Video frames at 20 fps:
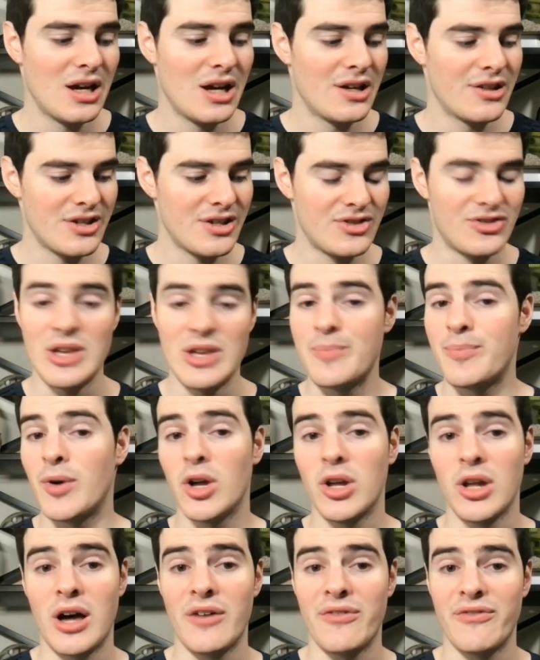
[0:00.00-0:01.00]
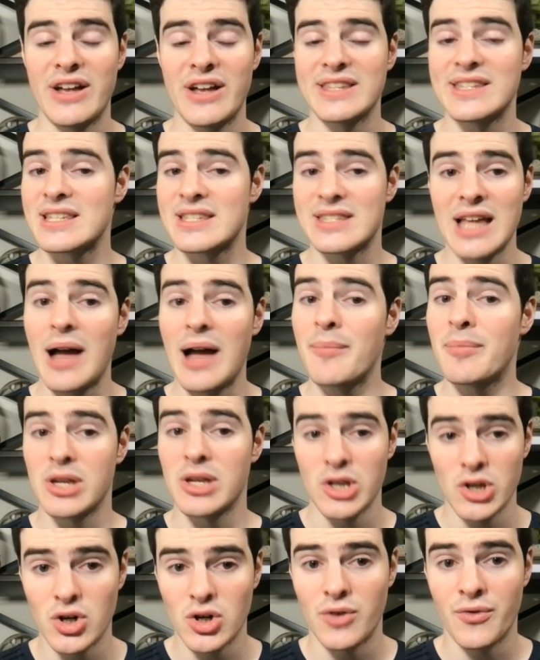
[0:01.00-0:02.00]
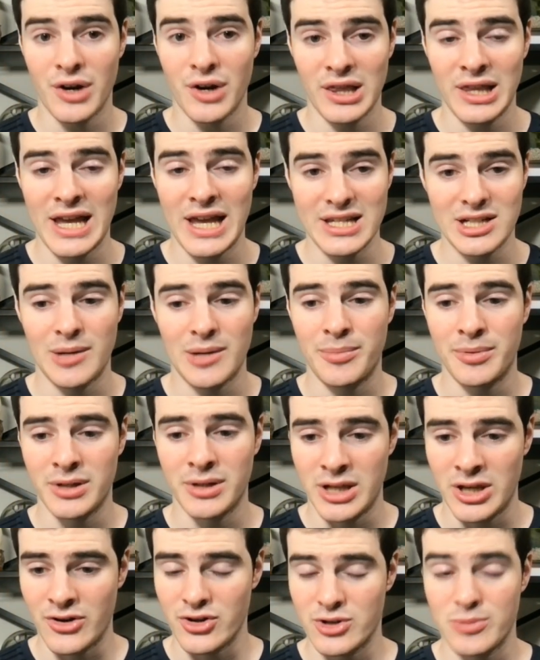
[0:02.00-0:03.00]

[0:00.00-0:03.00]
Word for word: This deep ball offense has not been good over the last couple of years.